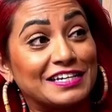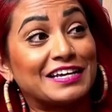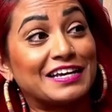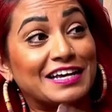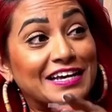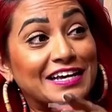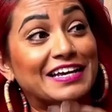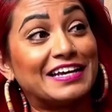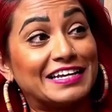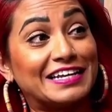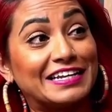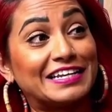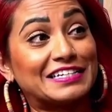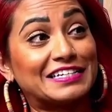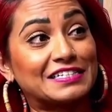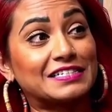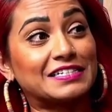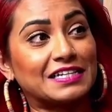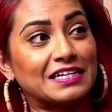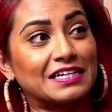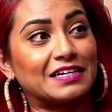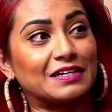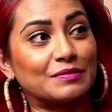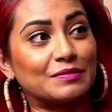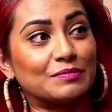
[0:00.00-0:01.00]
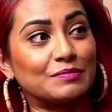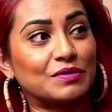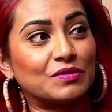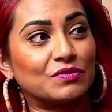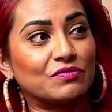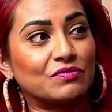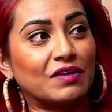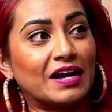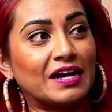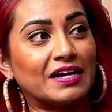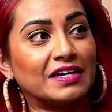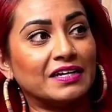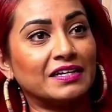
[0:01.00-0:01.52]
in Islam,
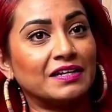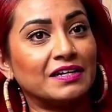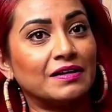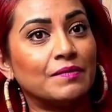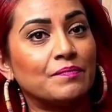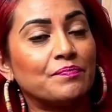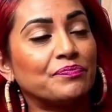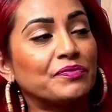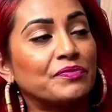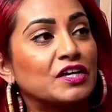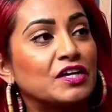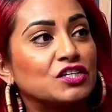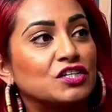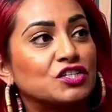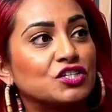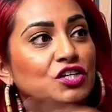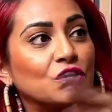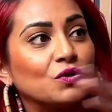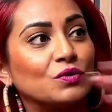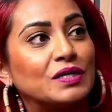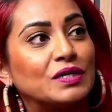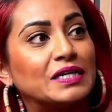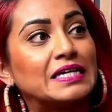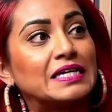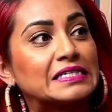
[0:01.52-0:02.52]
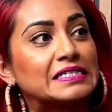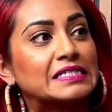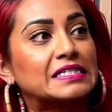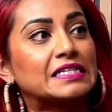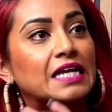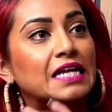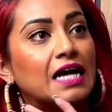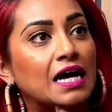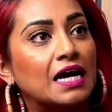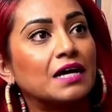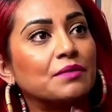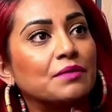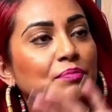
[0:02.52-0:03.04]
right? So he's
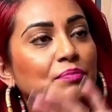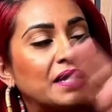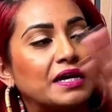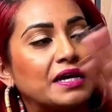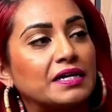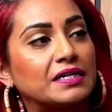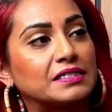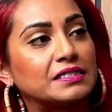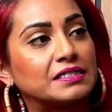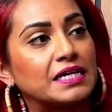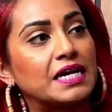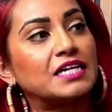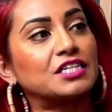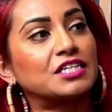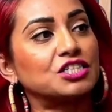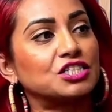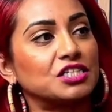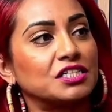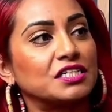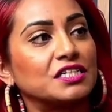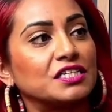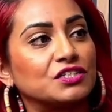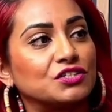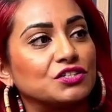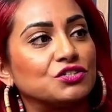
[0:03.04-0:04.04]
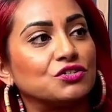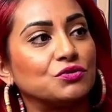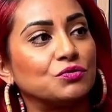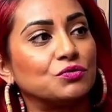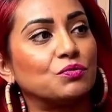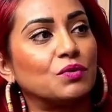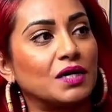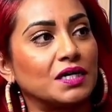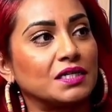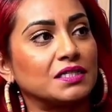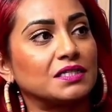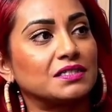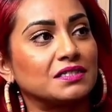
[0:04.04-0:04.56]
not paying attention to
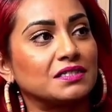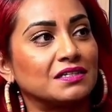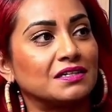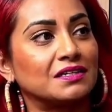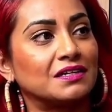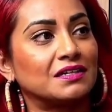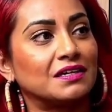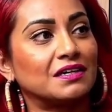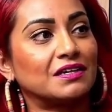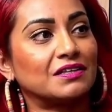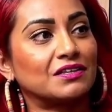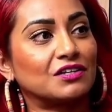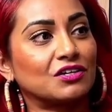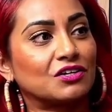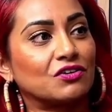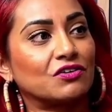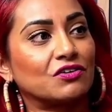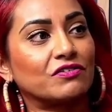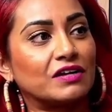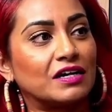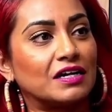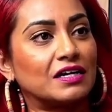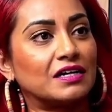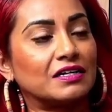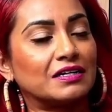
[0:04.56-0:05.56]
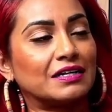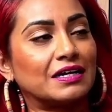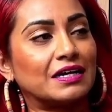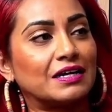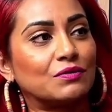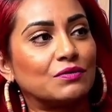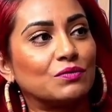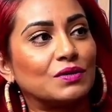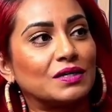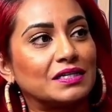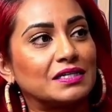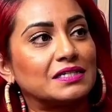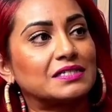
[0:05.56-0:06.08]
what the Quran
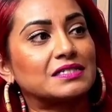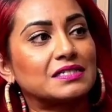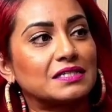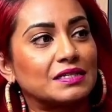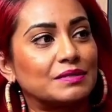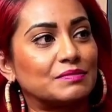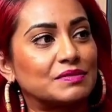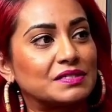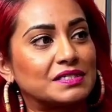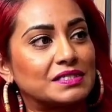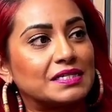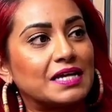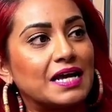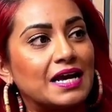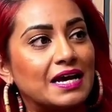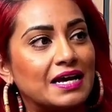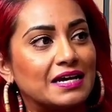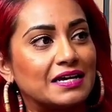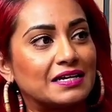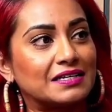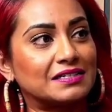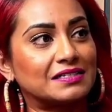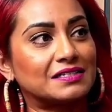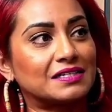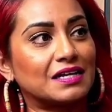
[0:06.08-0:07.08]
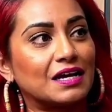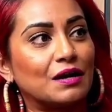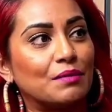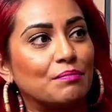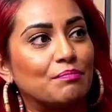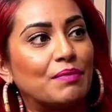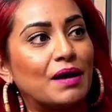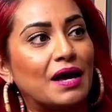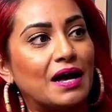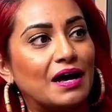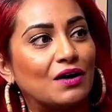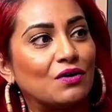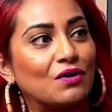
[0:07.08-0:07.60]
and what Islam says
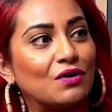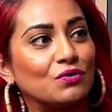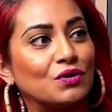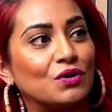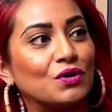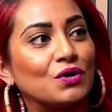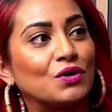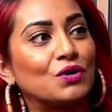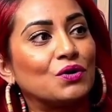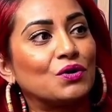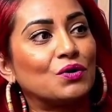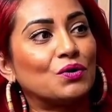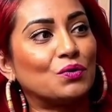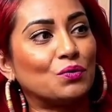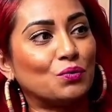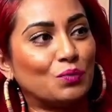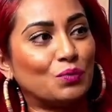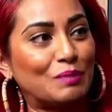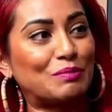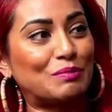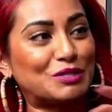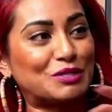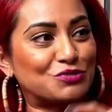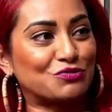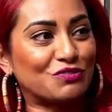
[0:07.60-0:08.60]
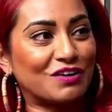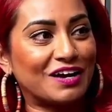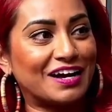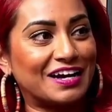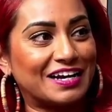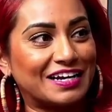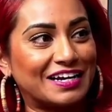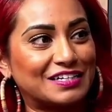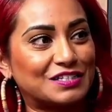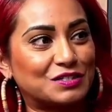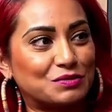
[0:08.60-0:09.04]
about women's rights.